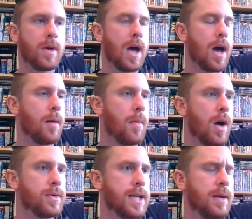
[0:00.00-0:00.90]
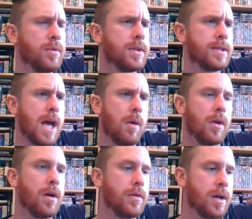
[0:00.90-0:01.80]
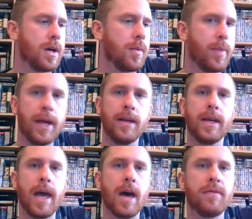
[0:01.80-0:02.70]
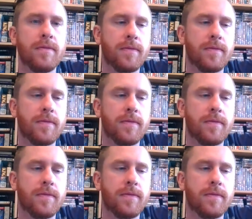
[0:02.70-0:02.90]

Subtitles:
I was able to download a PDF